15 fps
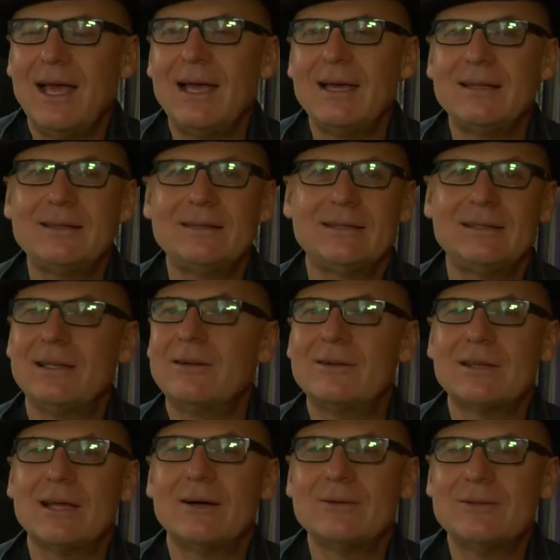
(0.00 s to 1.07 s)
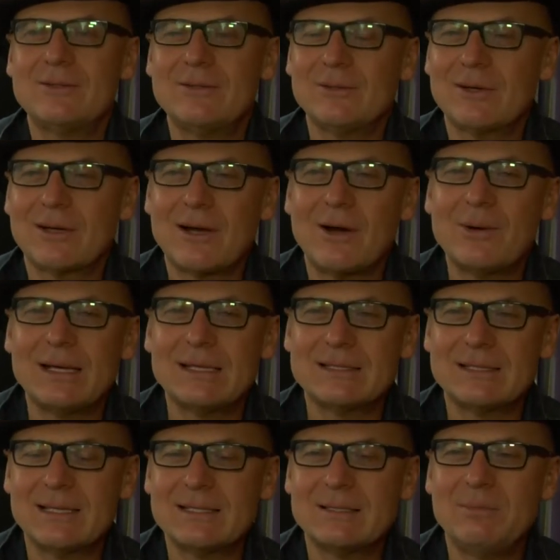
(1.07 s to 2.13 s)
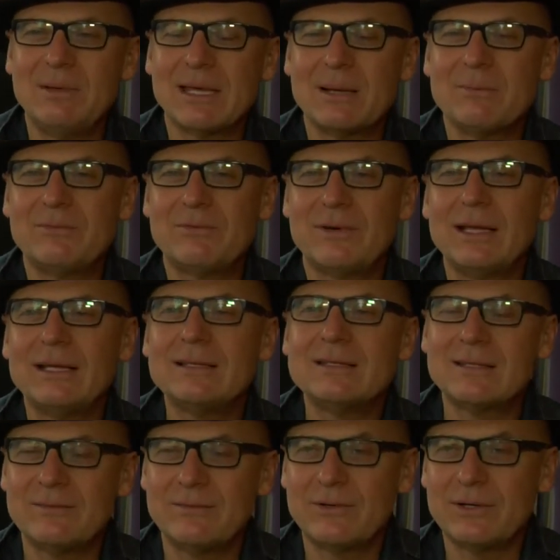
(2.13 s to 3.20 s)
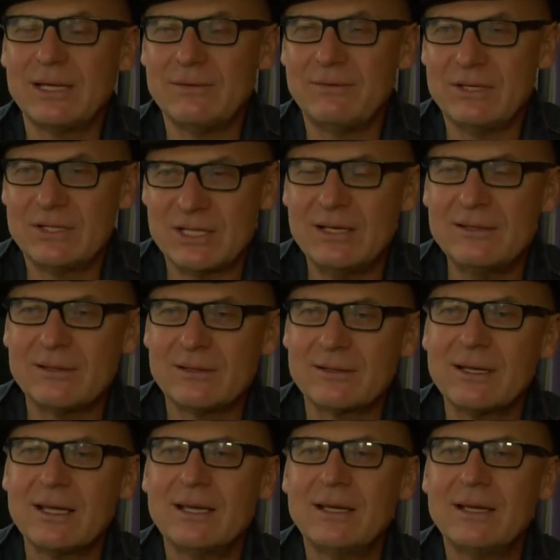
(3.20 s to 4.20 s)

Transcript: and learn how to coexist, become friends, and forgive each other.